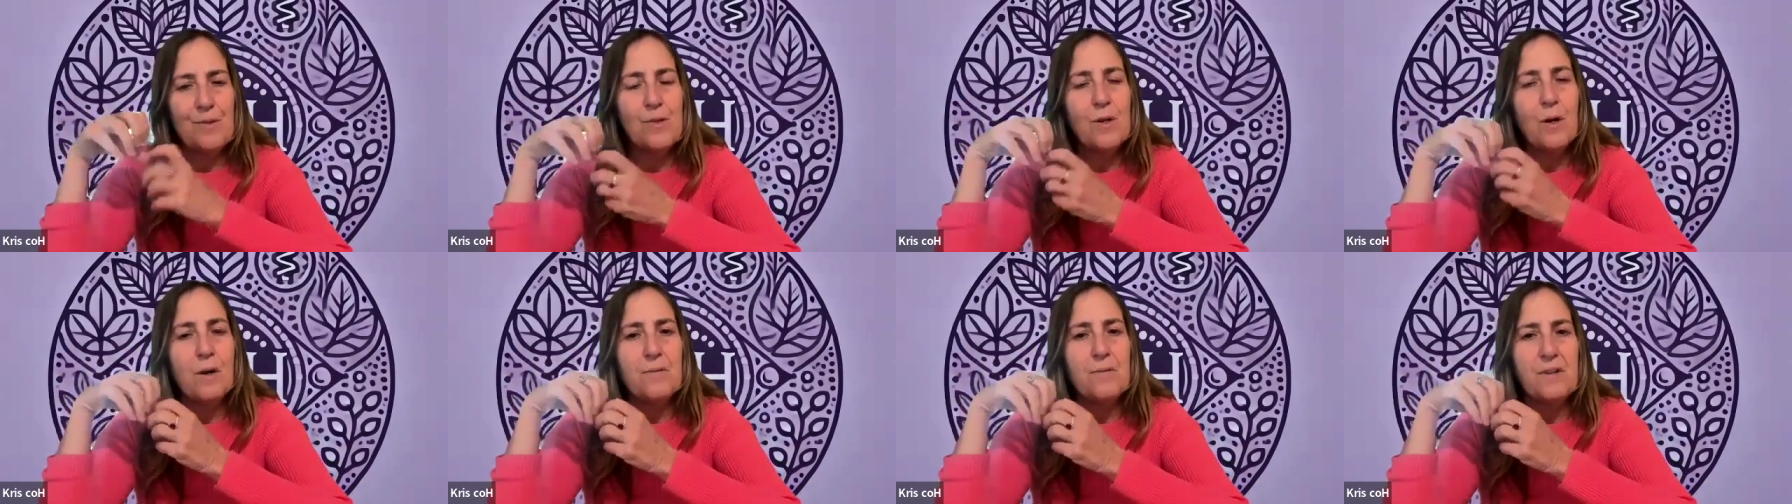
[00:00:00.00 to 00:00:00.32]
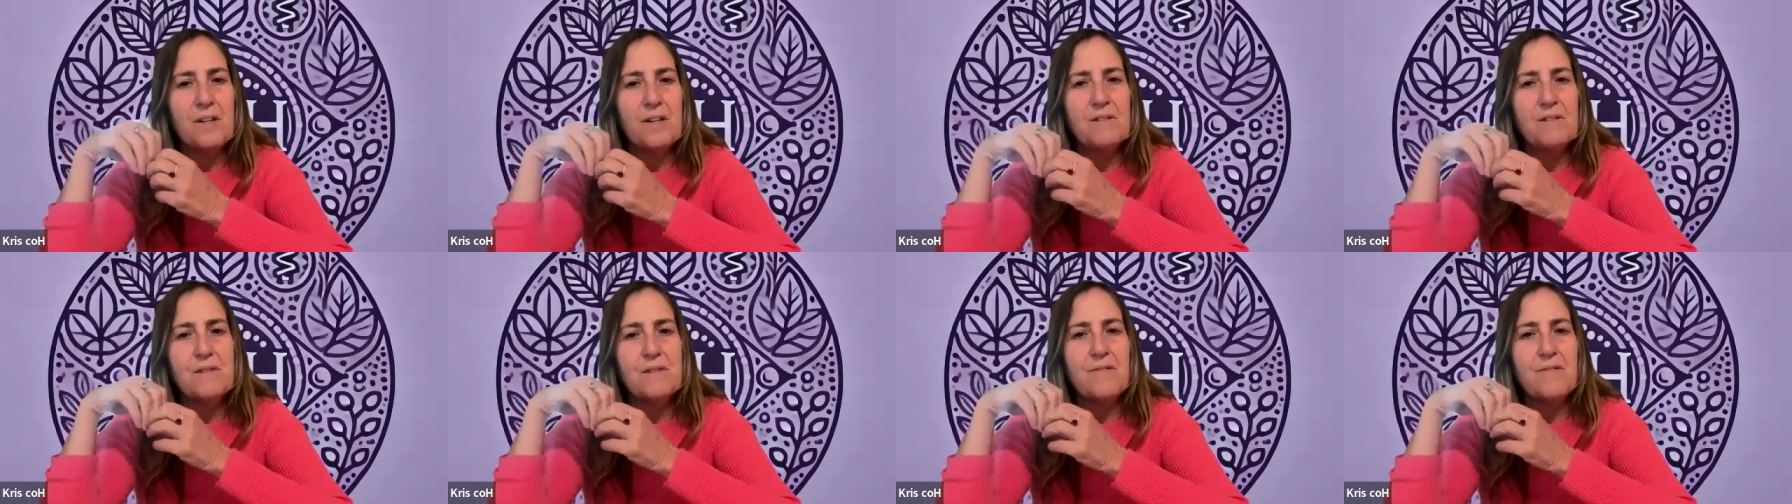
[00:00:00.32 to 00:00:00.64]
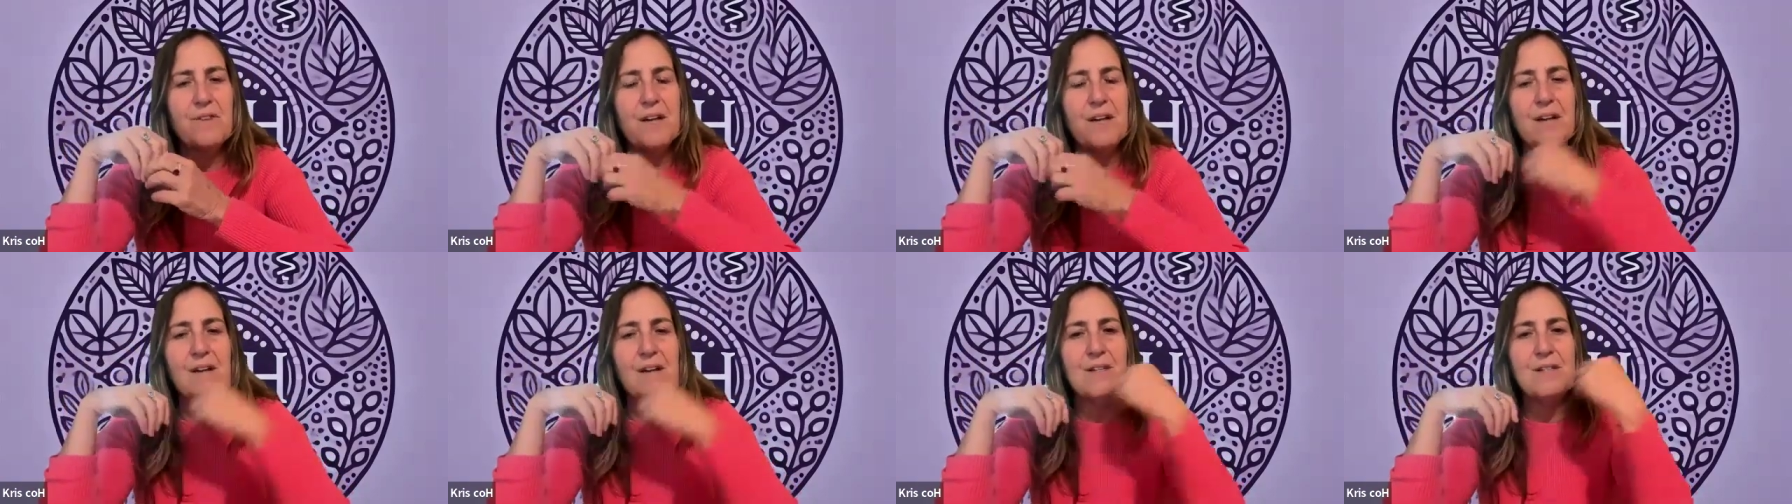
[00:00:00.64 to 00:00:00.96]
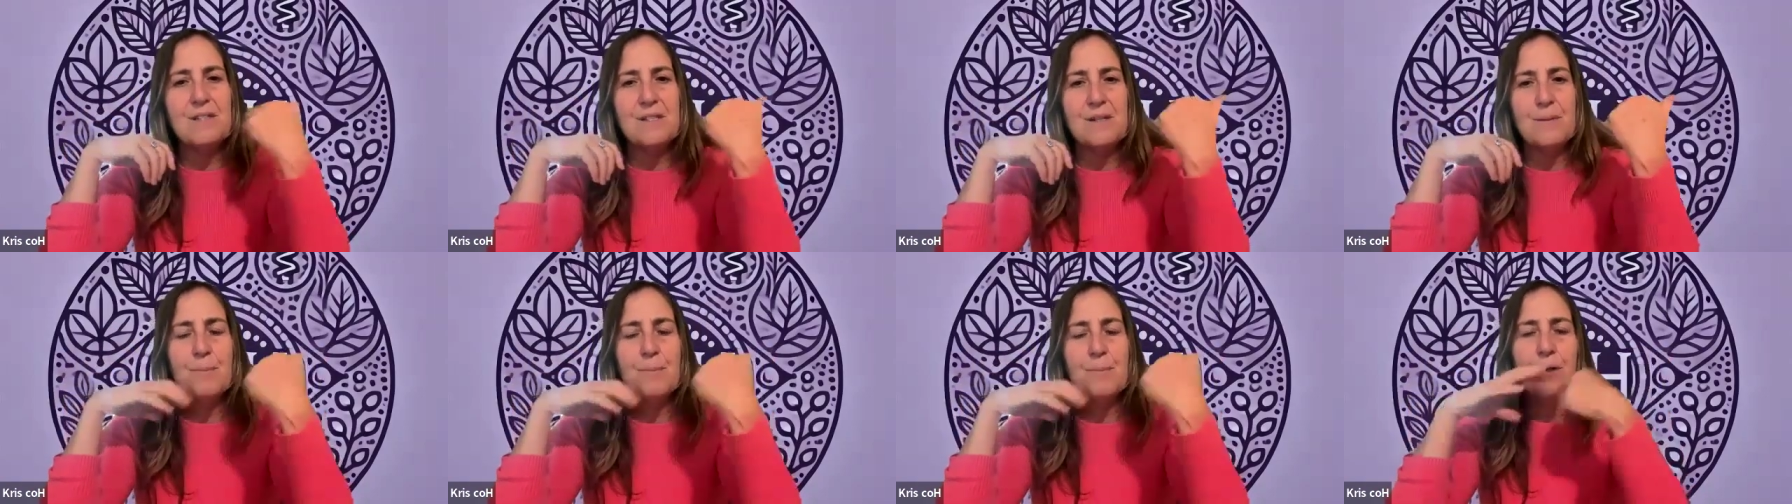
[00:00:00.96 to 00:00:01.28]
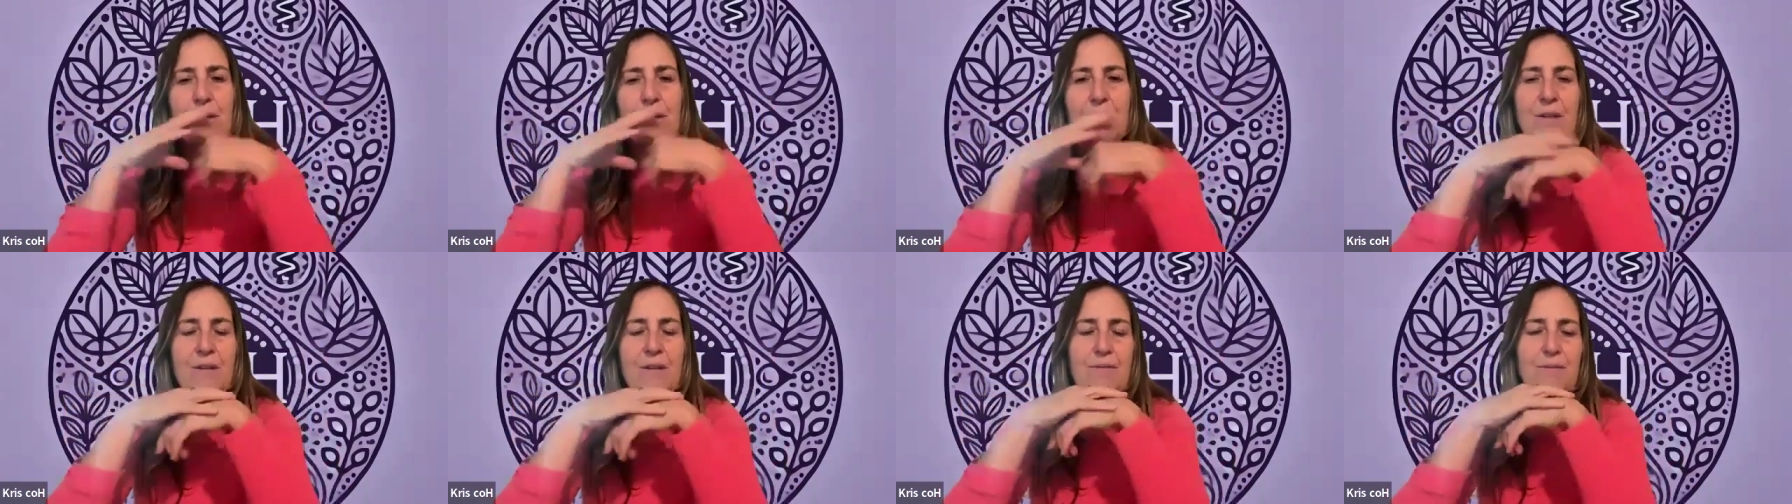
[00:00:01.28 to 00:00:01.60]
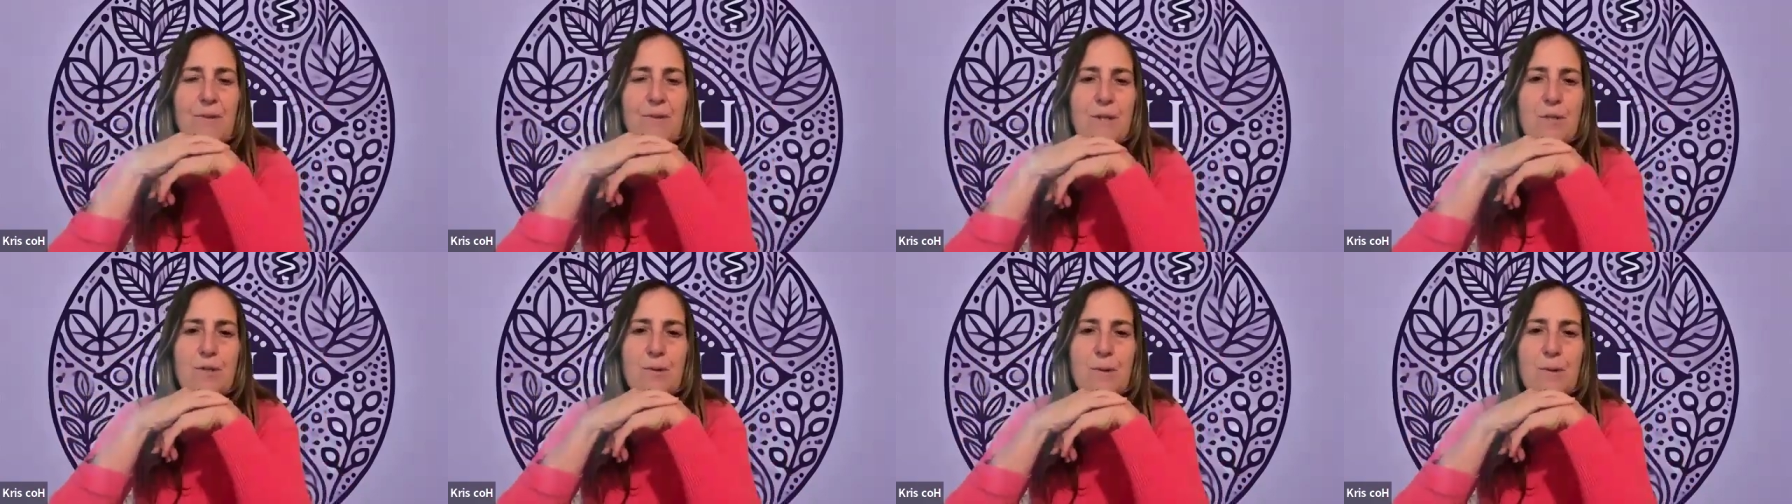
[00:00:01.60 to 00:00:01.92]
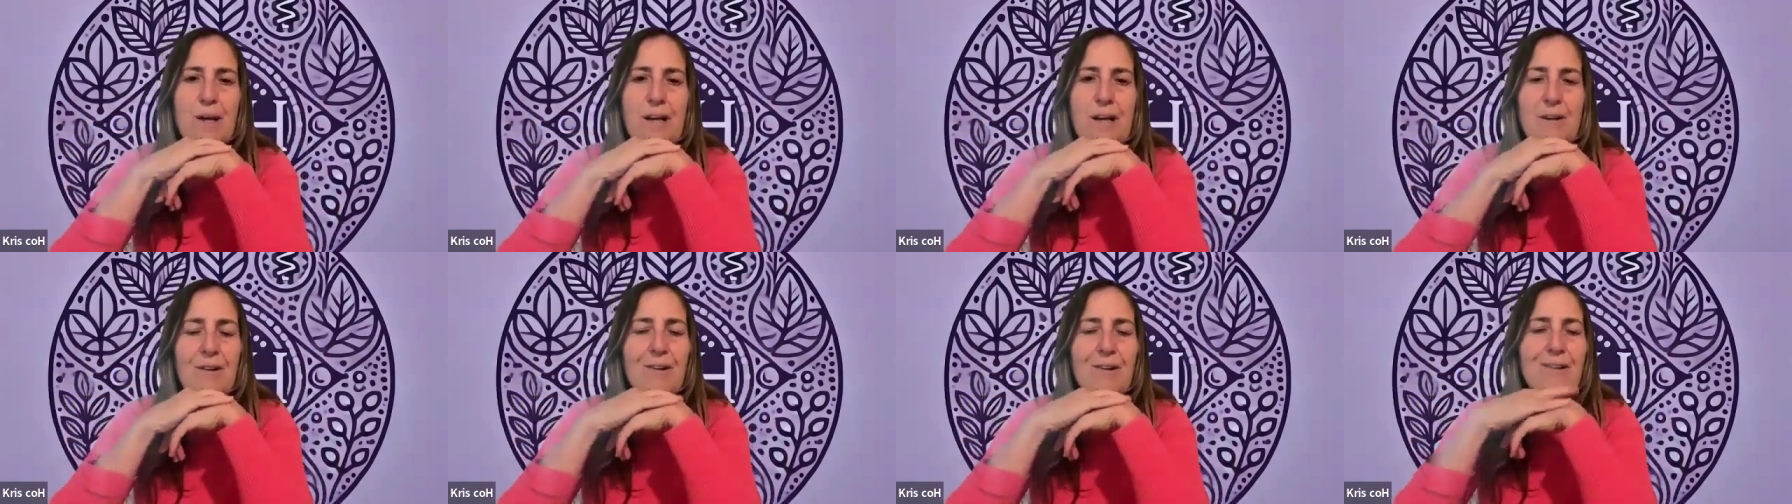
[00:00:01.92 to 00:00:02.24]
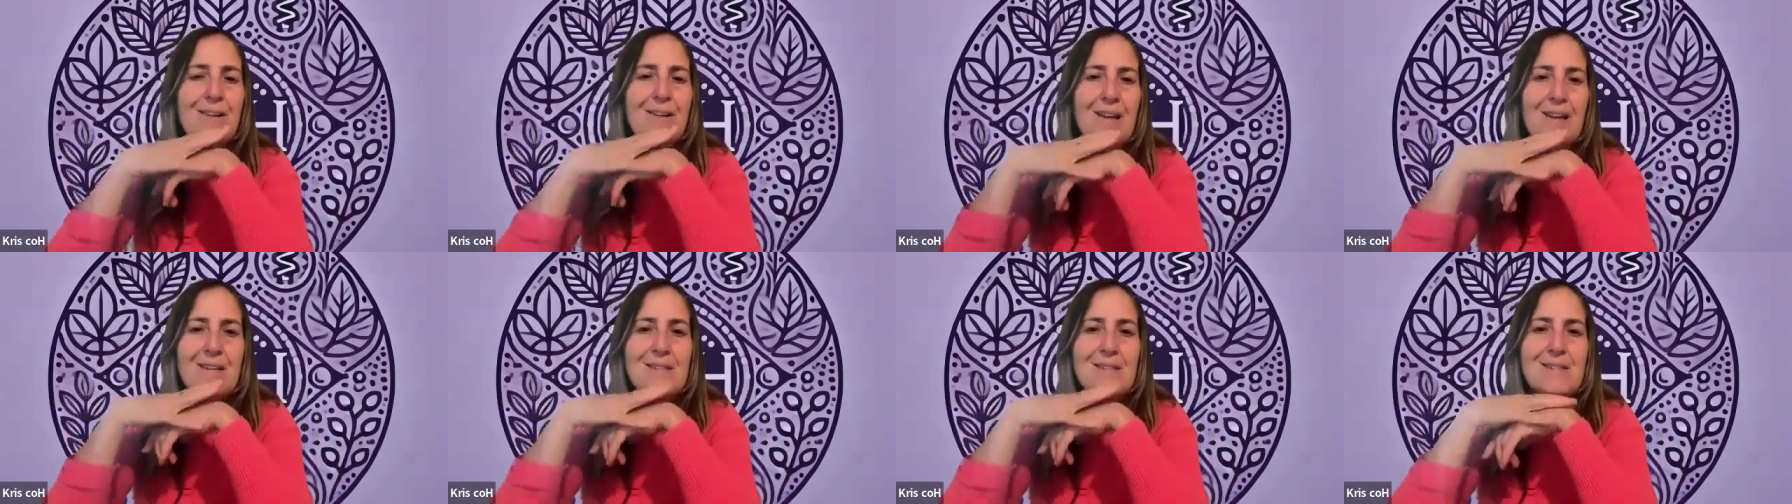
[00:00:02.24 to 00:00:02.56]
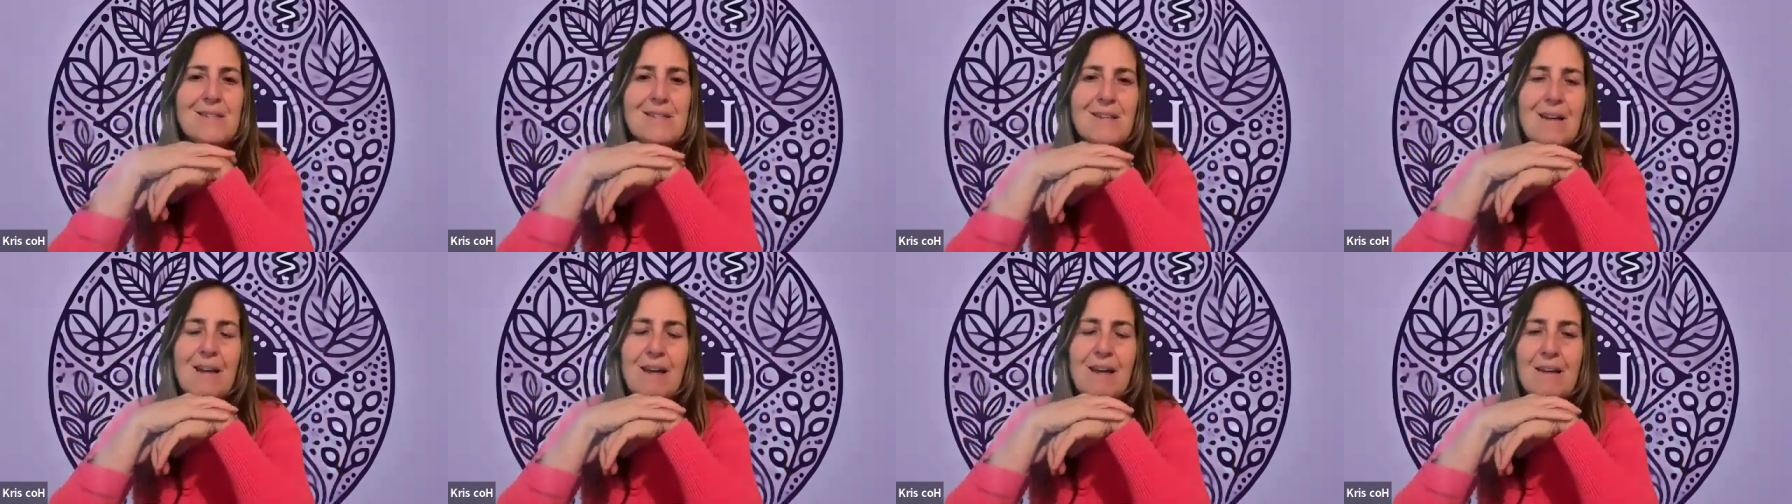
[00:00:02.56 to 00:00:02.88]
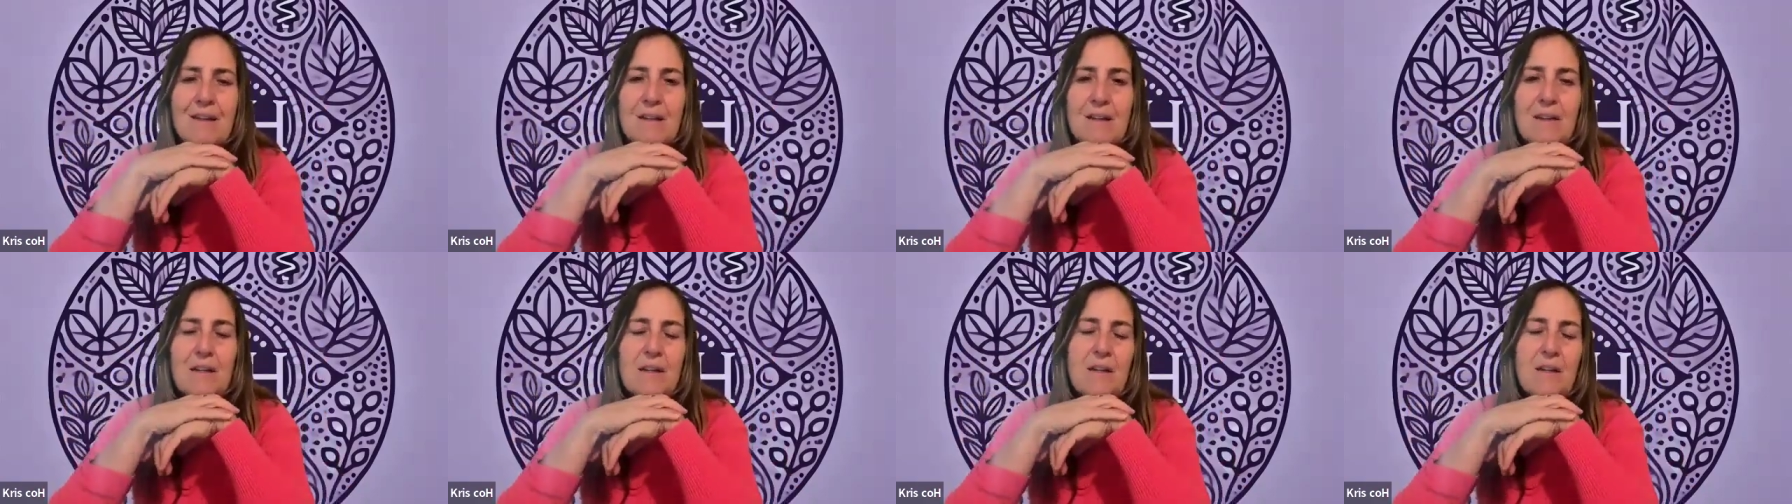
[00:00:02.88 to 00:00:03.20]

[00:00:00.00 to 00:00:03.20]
servings of this and put it in the refrigerator and let it sit